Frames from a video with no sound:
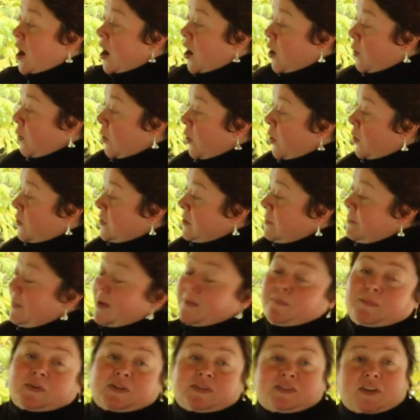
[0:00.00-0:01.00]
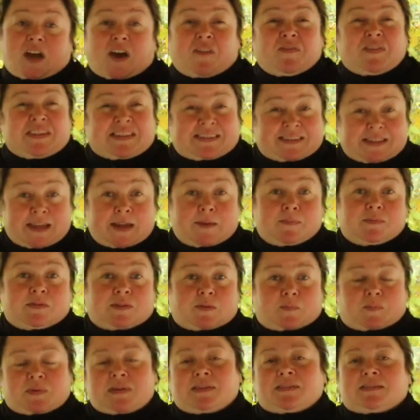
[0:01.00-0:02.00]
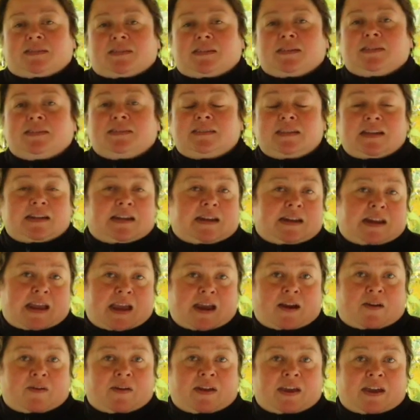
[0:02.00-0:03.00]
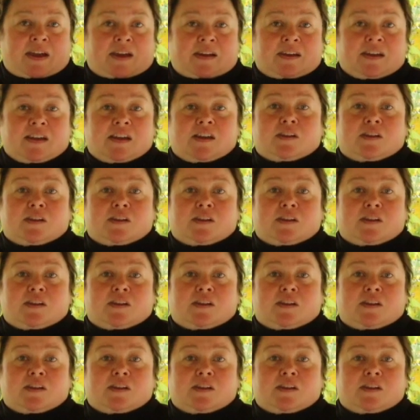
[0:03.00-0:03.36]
are all the members of the same species in an area.